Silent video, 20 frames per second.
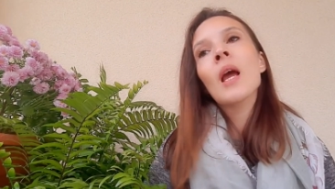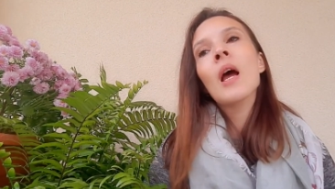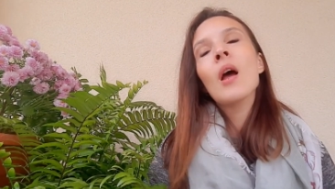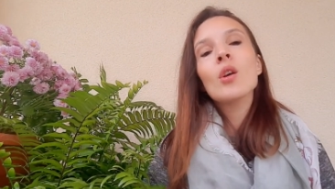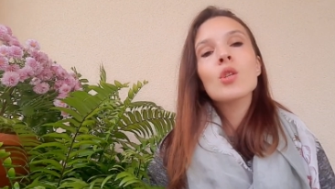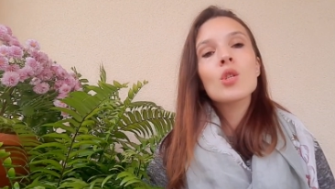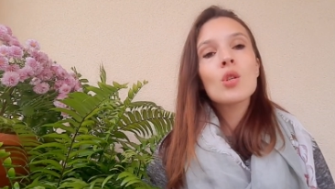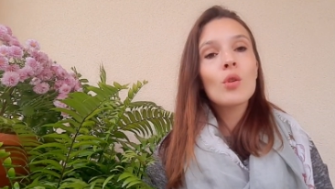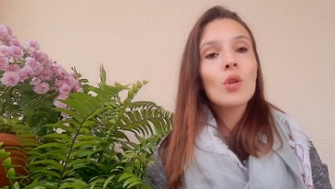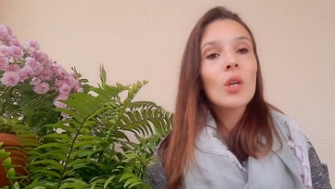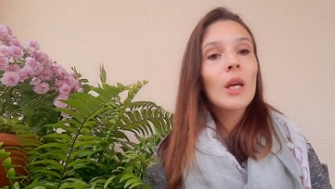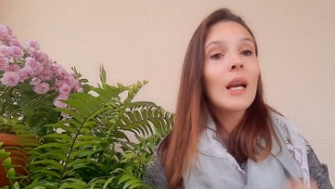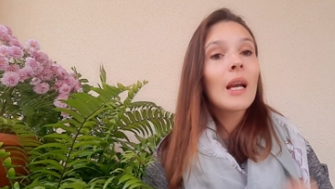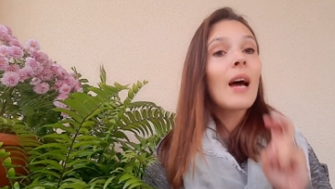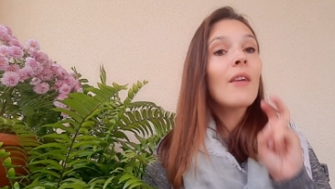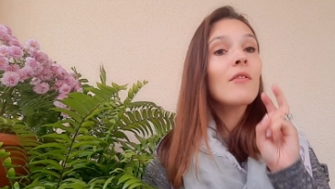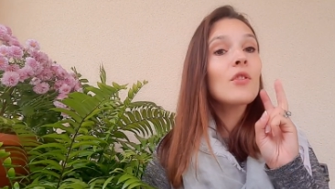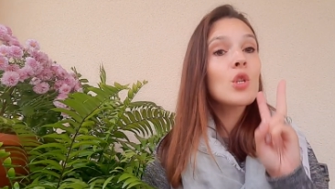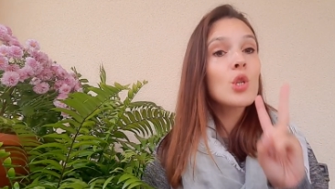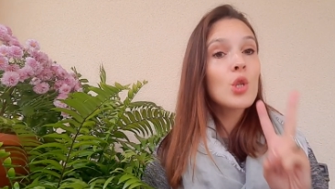So you can
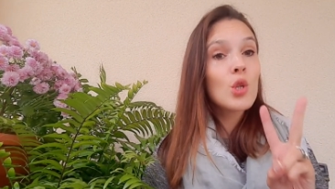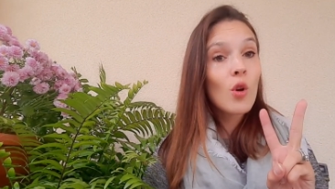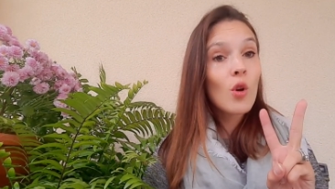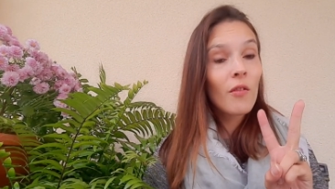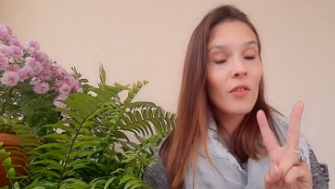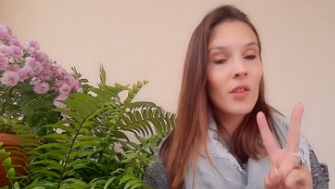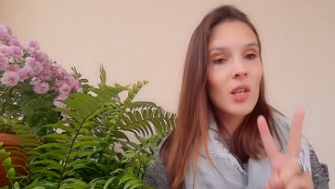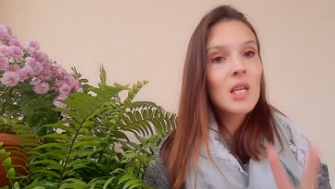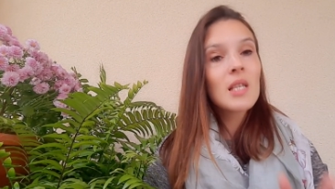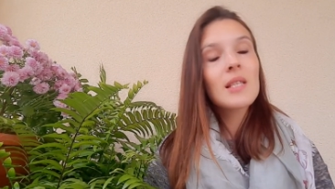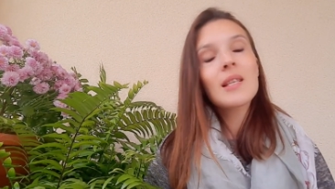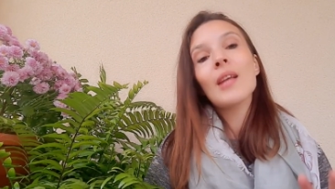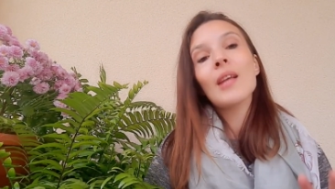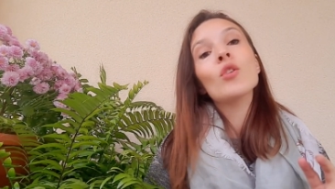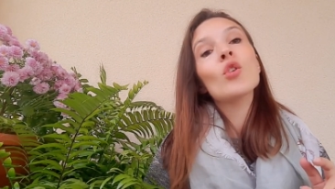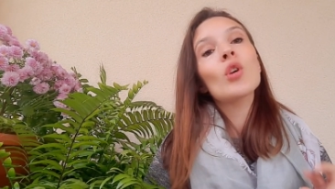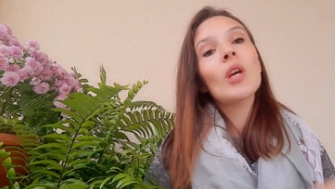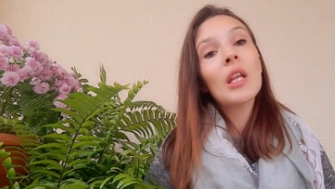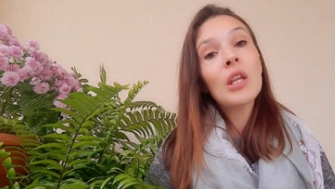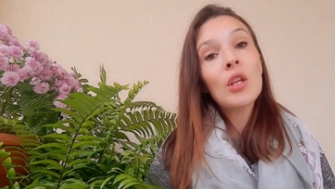have two of these, and
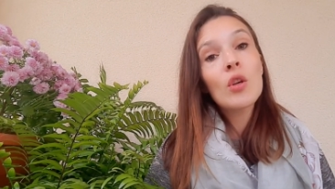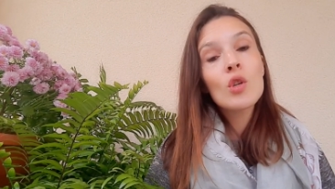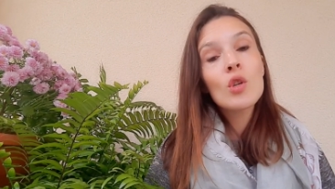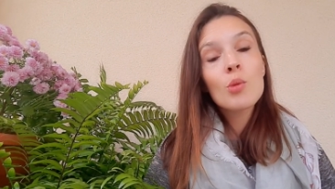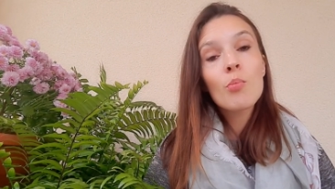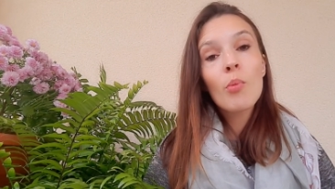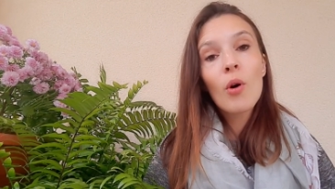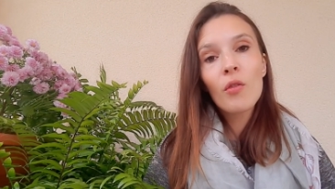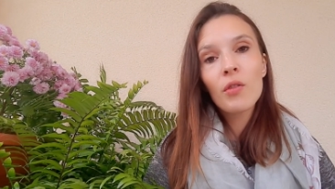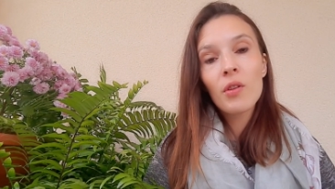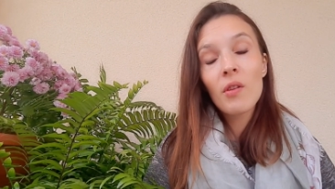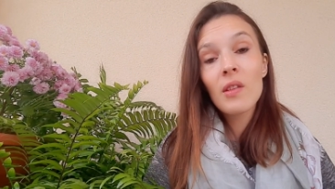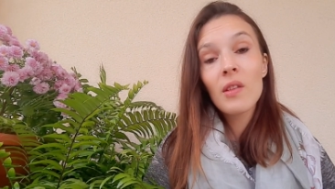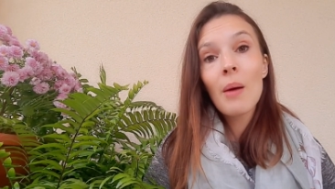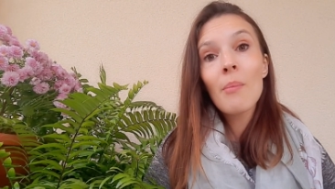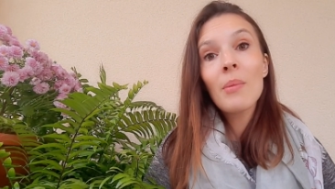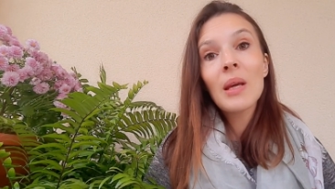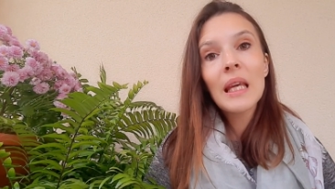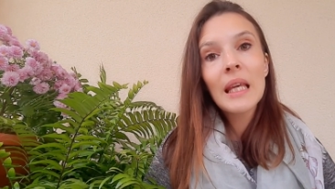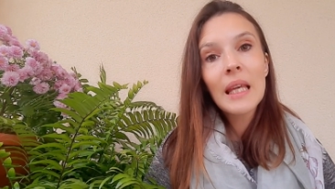you can use both of
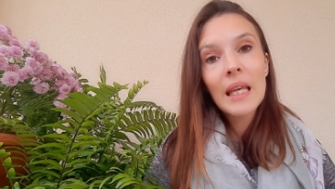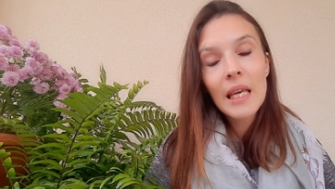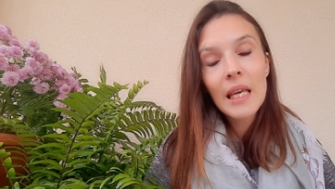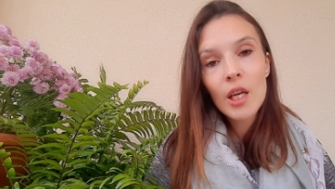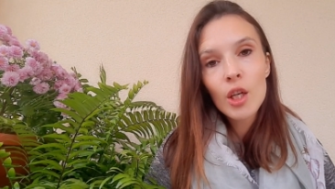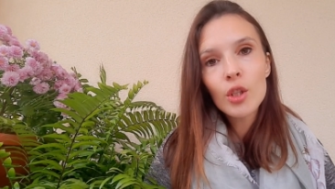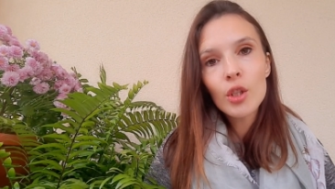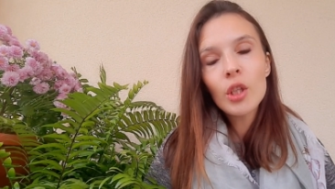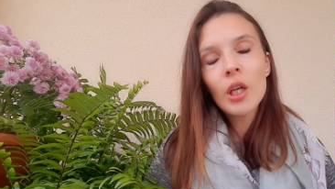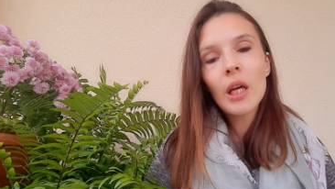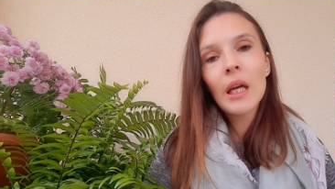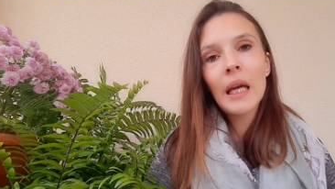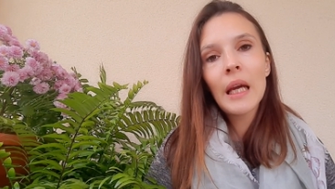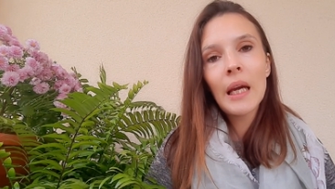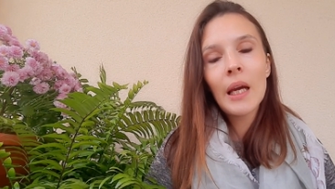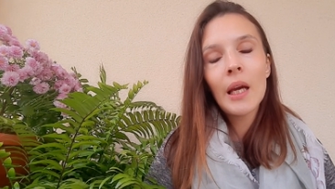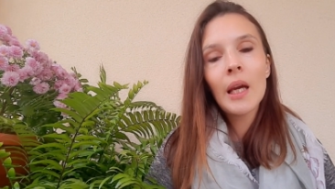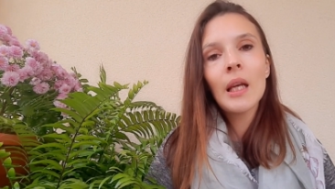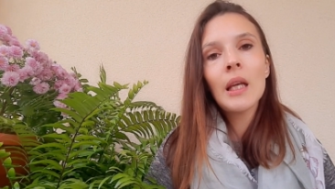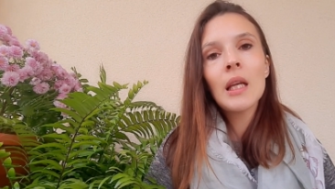them here
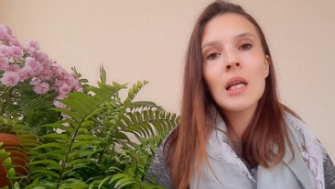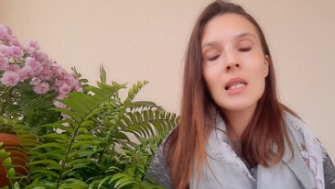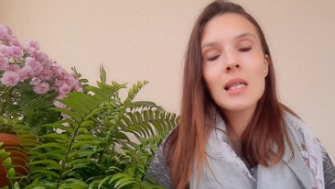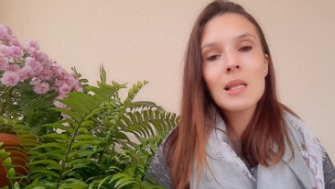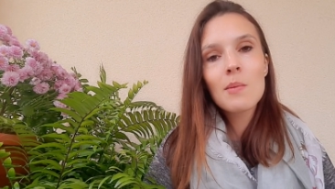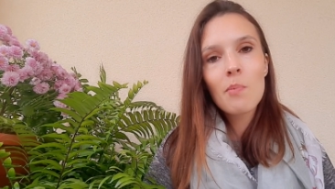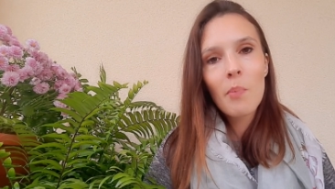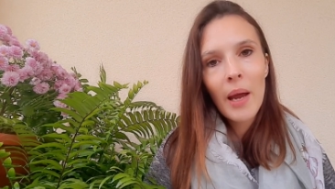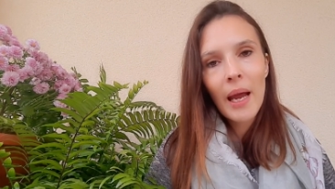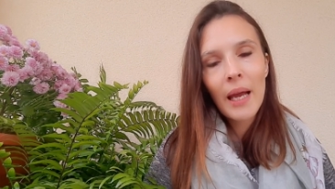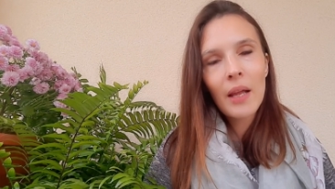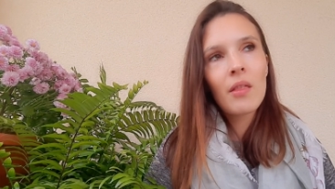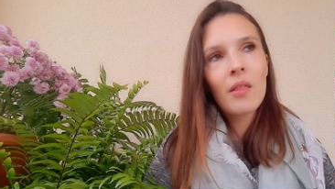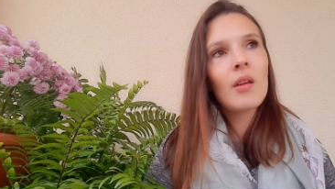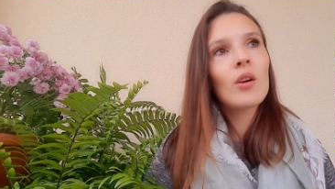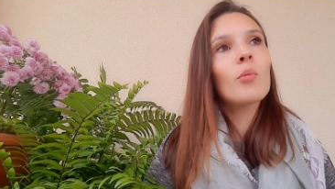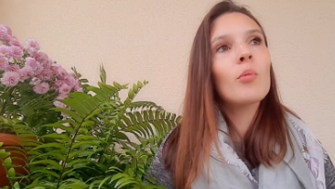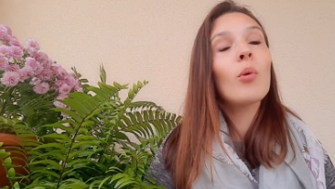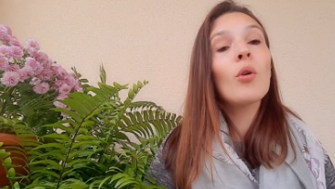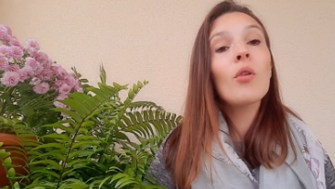in Spain.
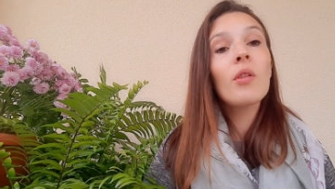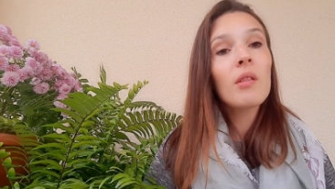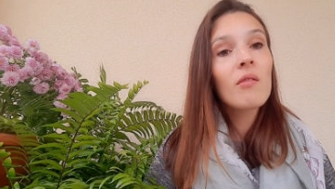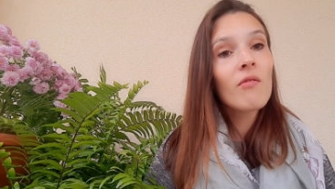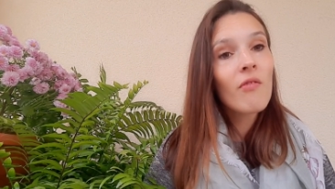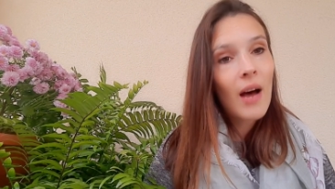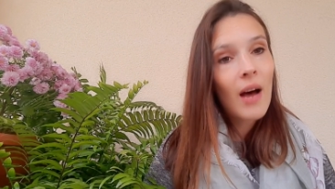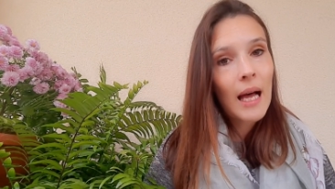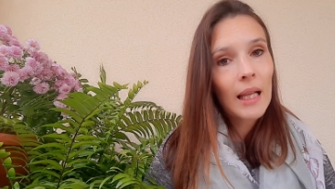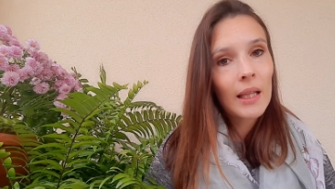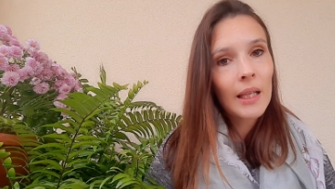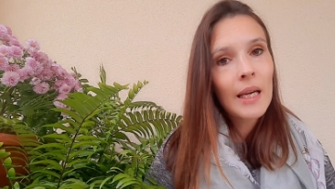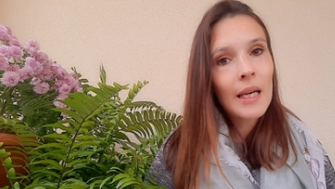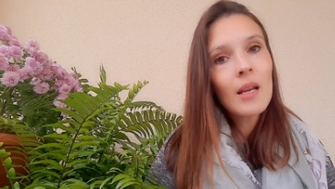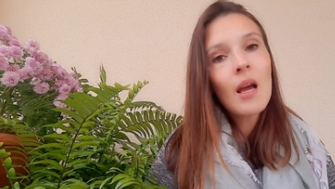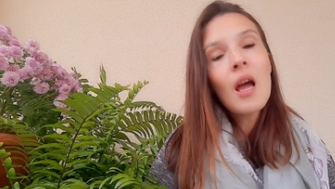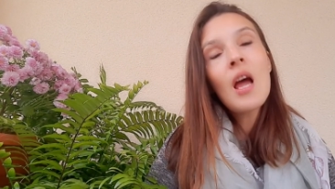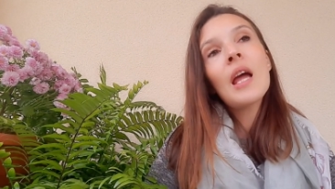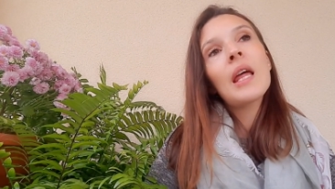They're both valid.